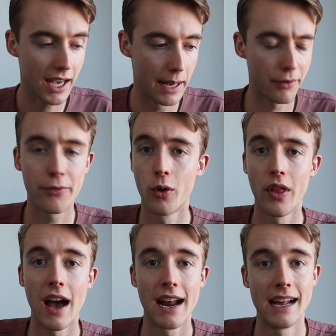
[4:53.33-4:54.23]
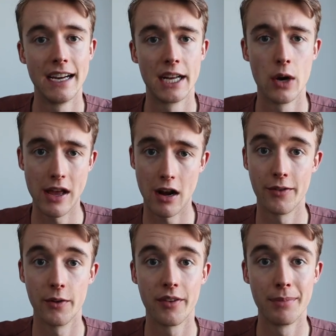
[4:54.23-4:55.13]
And before that, I need to go
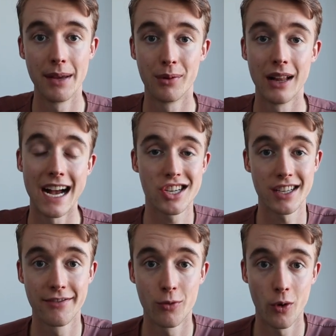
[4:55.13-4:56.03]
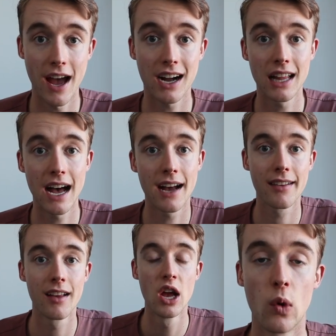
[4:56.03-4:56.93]
interview some people actually for that
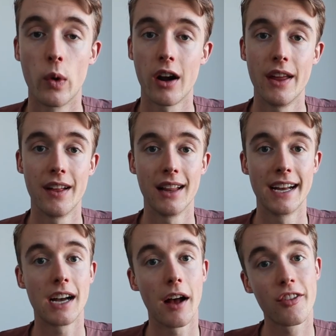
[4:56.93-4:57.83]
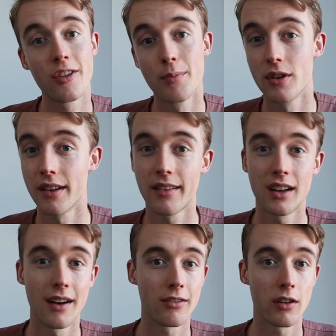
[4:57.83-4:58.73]
class. We're in the like customer
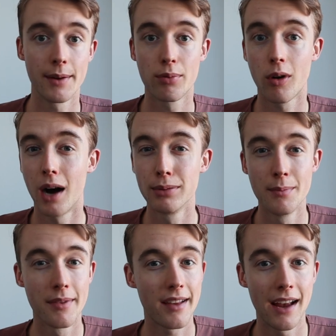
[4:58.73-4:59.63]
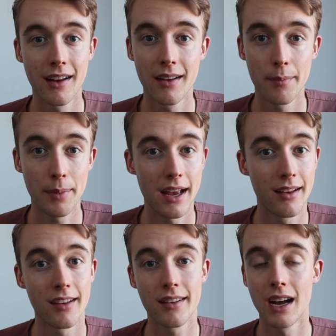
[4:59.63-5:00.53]
discovery,
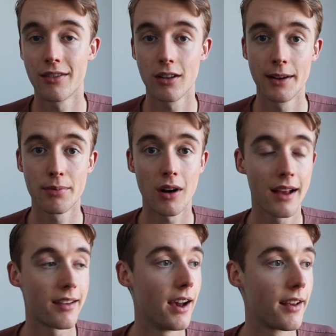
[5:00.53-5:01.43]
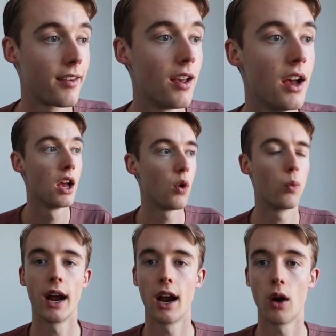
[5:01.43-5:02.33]
problem-based discovery process
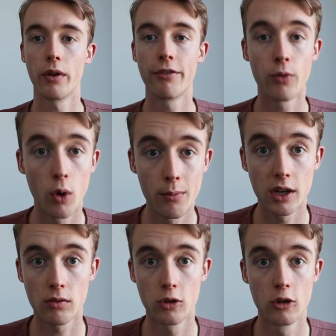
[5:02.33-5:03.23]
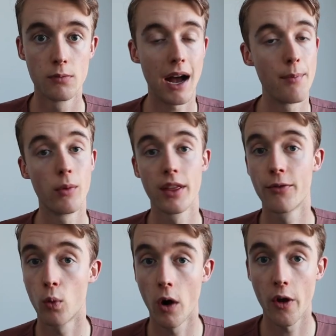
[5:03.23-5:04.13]
where we formed a group, I'm with four